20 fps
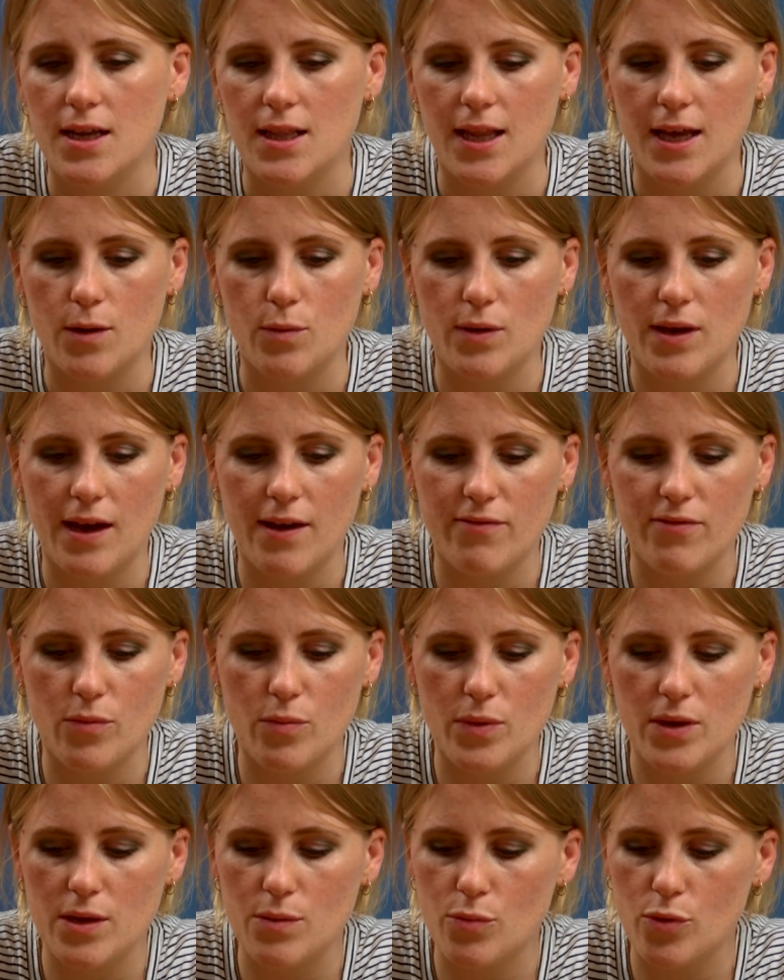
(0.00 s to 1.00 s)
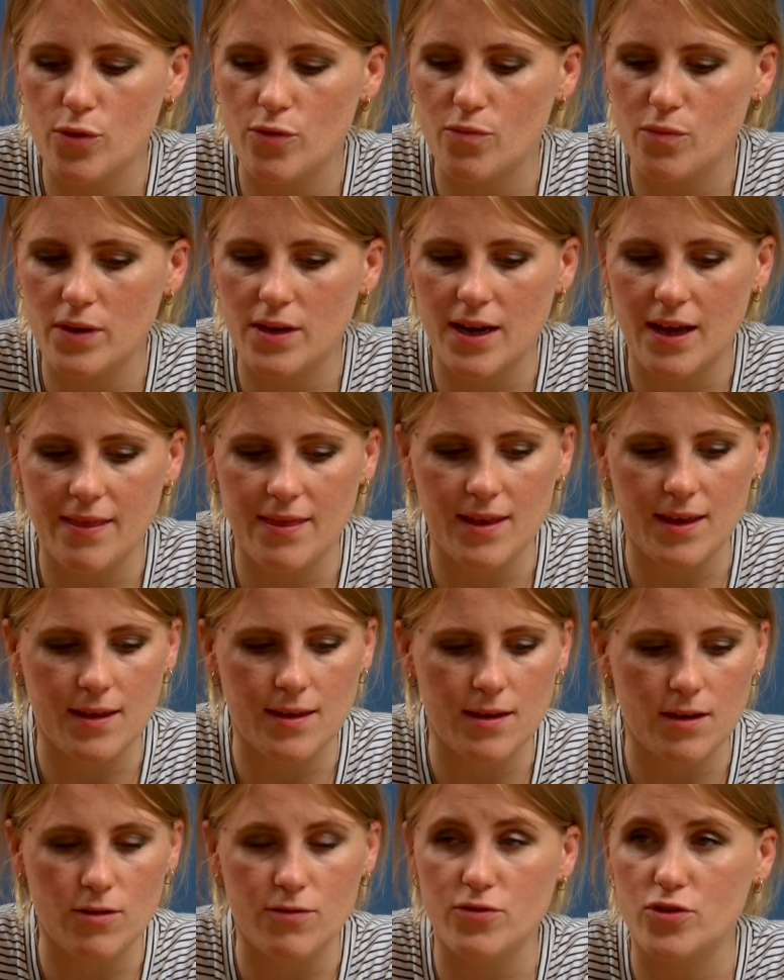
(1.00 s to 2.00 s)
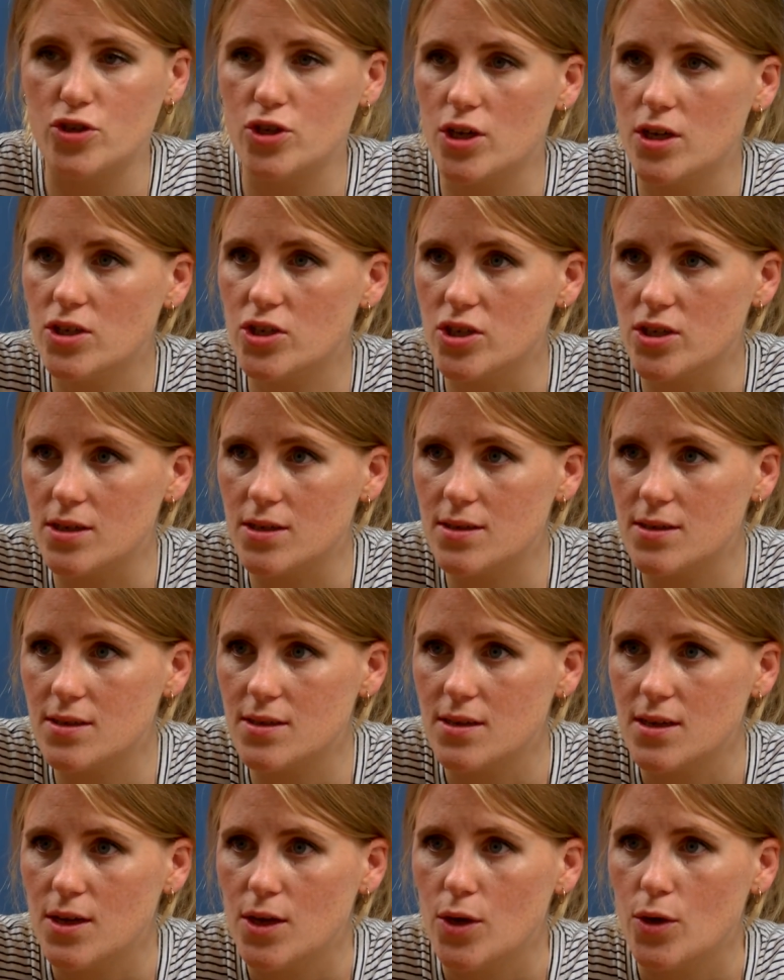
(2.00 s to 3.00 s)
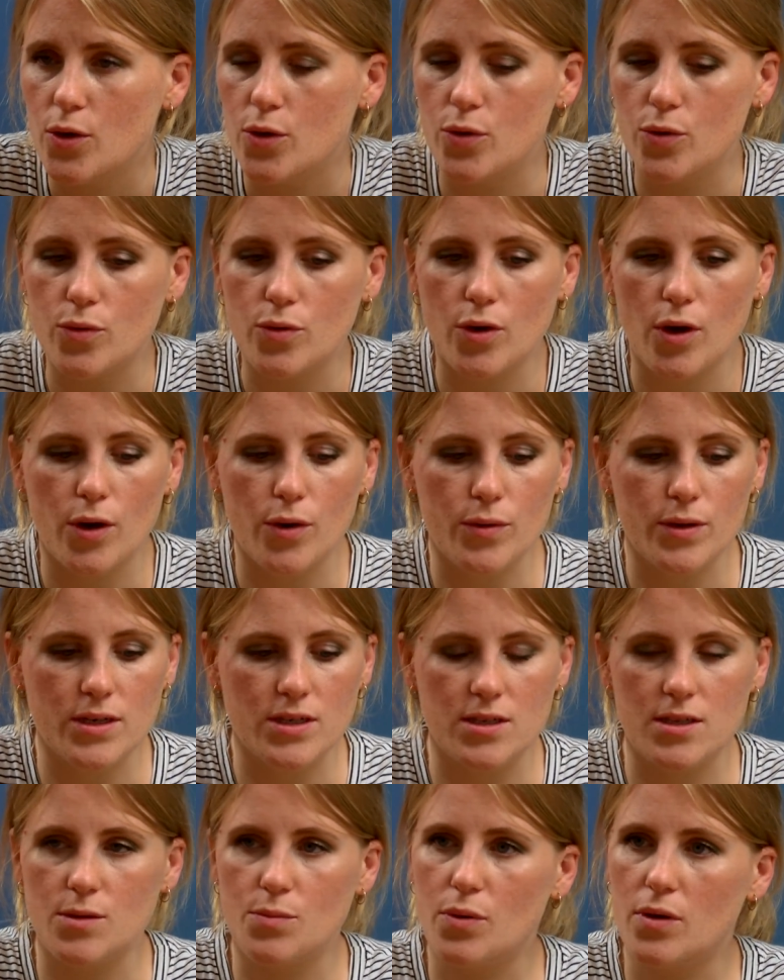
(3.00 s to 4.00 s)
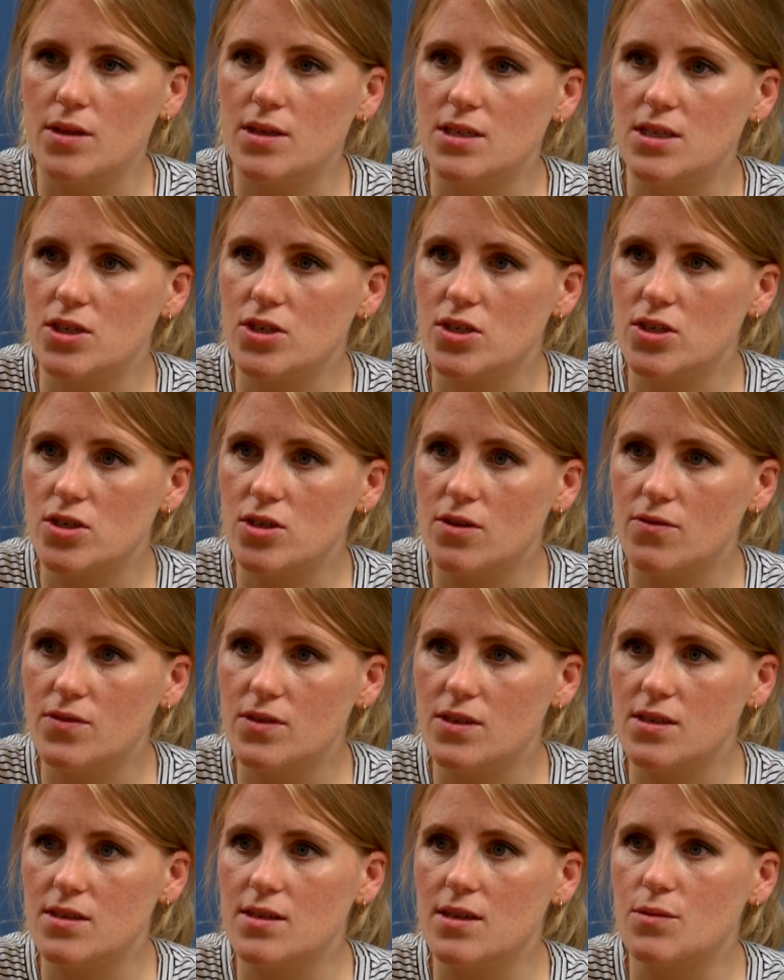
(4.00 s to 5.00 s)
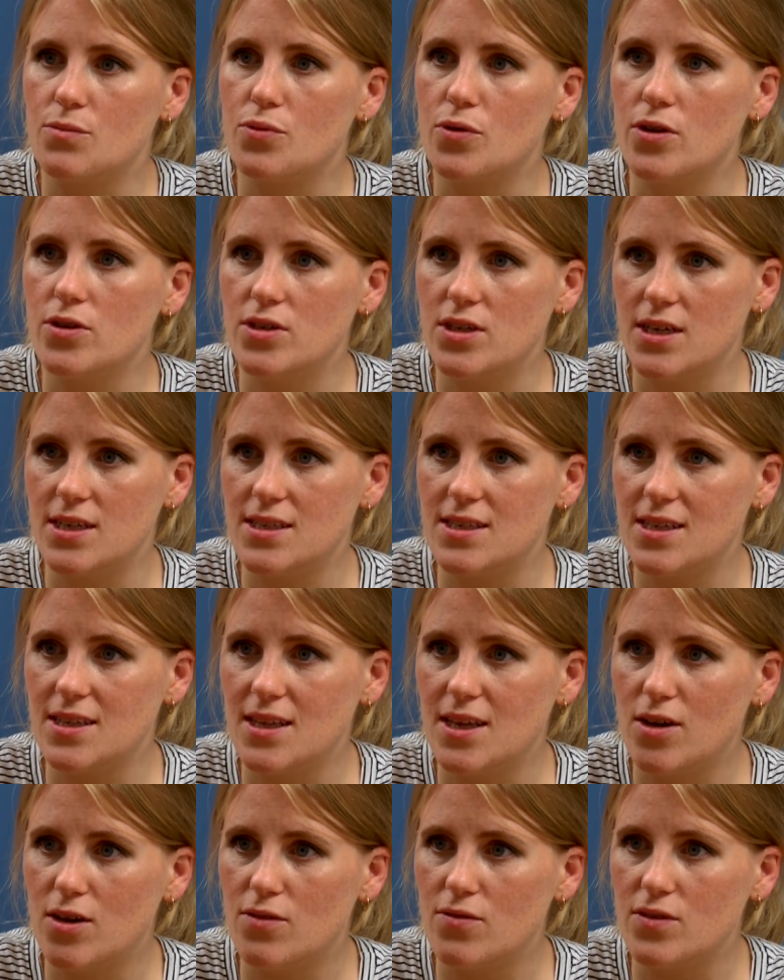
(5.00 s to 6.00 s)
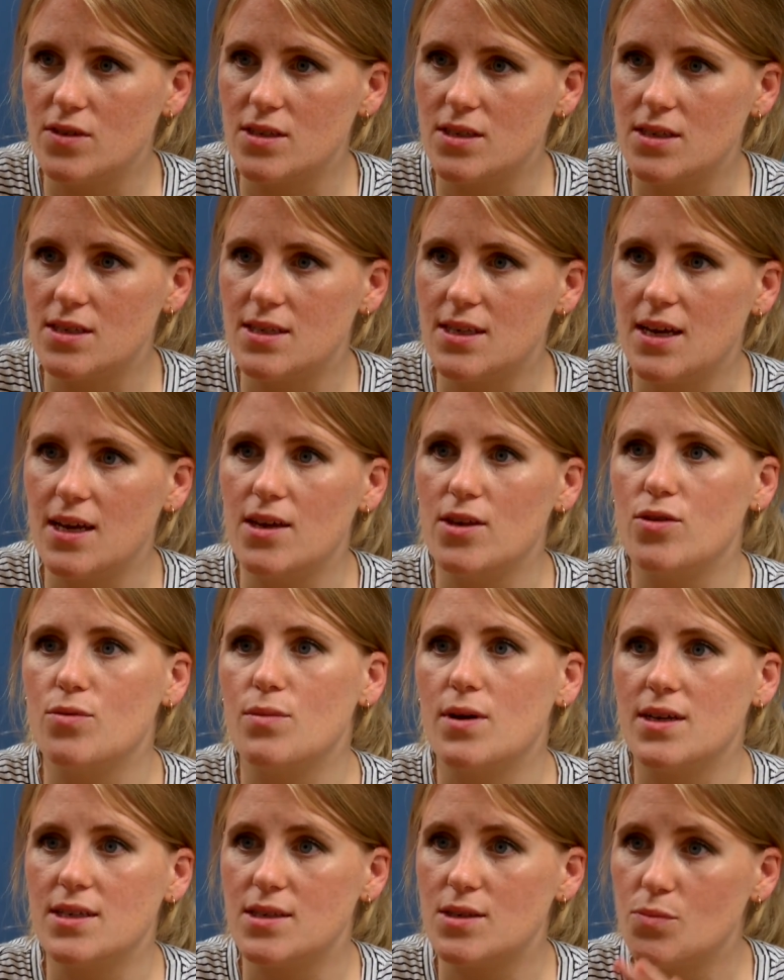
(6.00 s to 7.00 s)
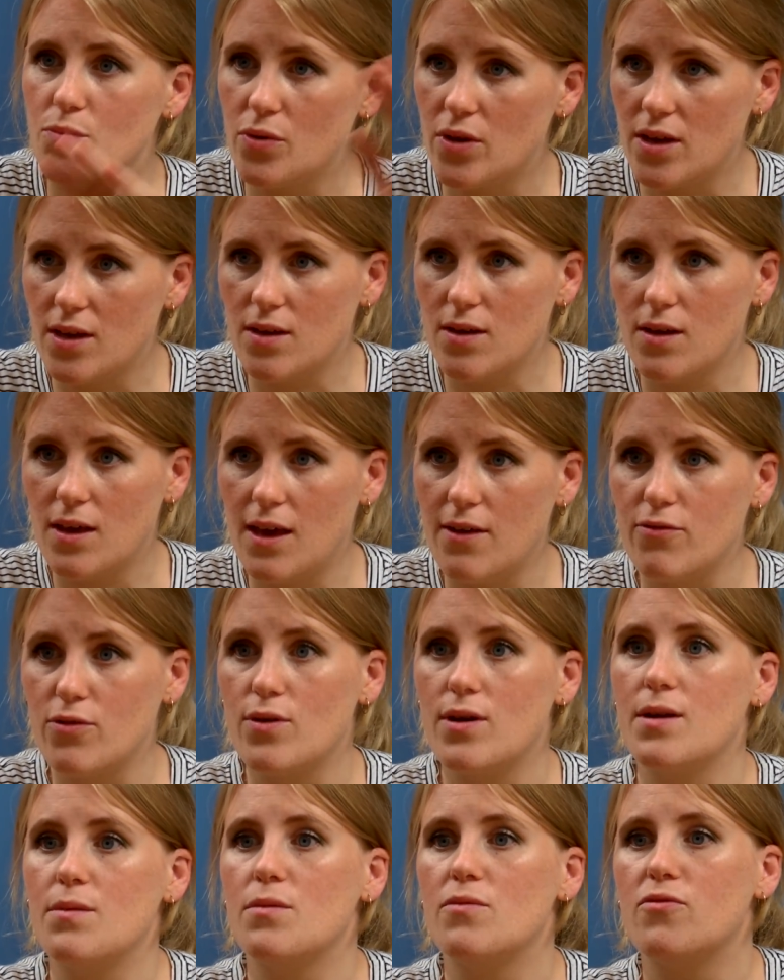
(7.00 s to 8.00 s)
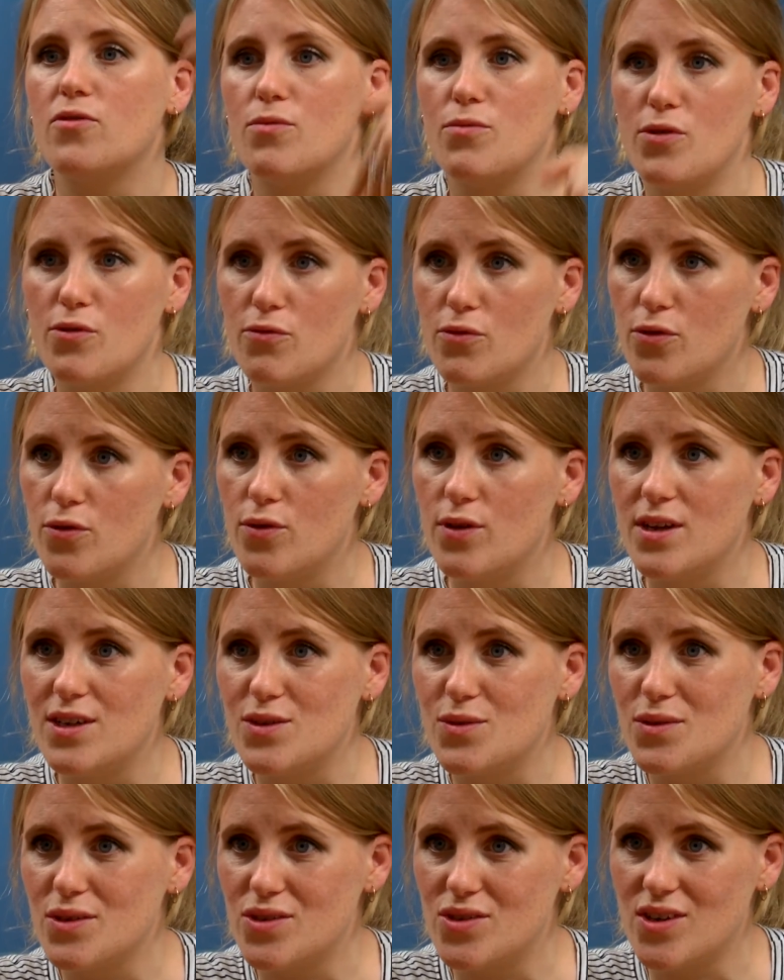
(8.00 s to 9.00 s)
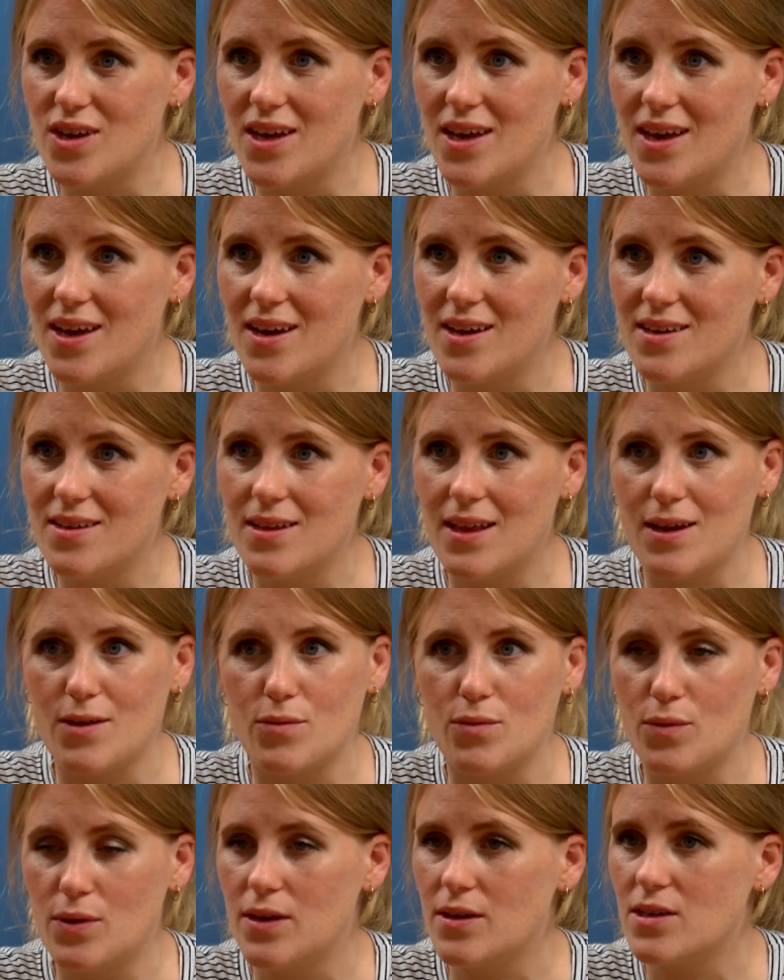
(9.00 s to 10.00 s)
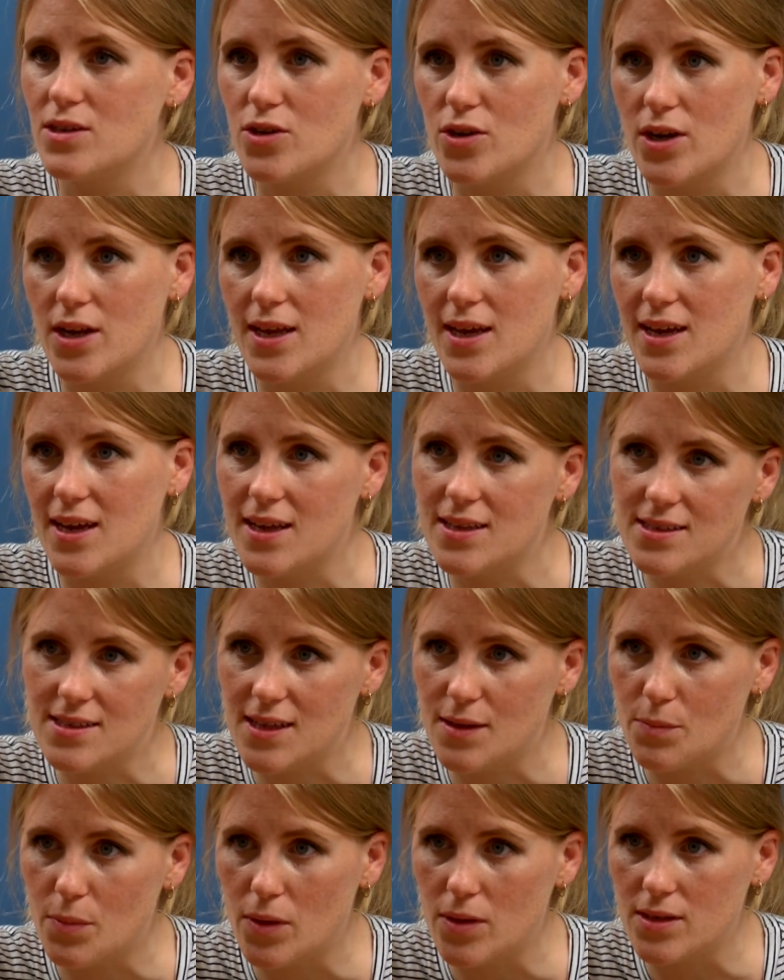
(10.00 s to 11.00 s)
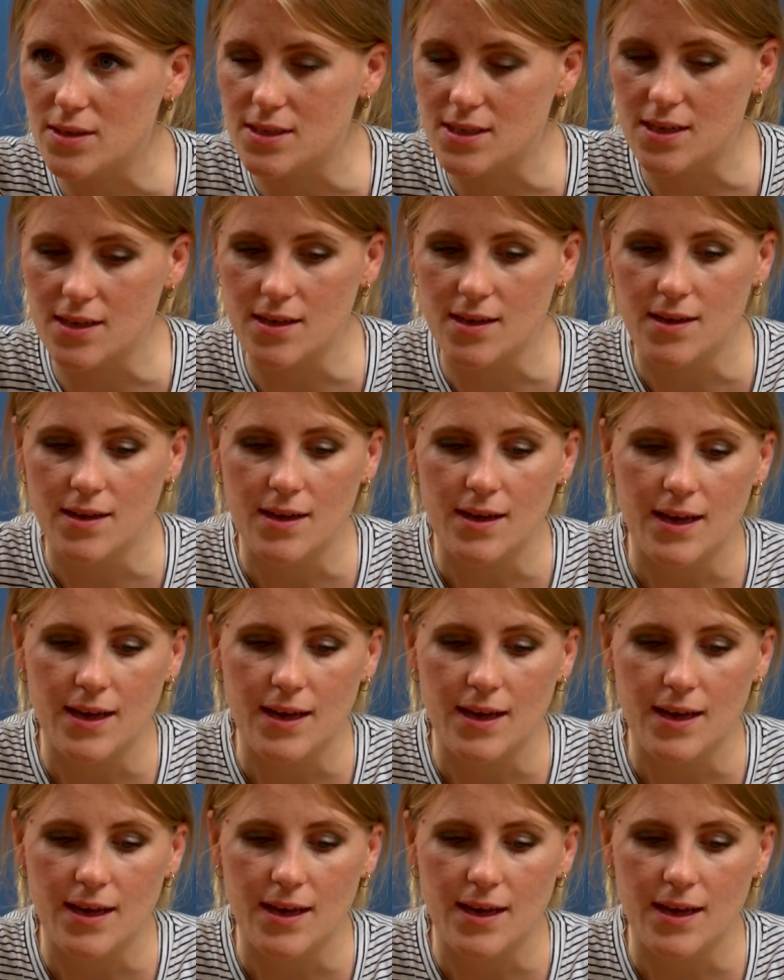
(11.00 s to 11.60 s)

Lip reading: Like we have a big movement, I think, of churches who go into the politicians' offices and protest in their office and say, you must bring everyone from Nauru into Australia. Like we're totally against that policy.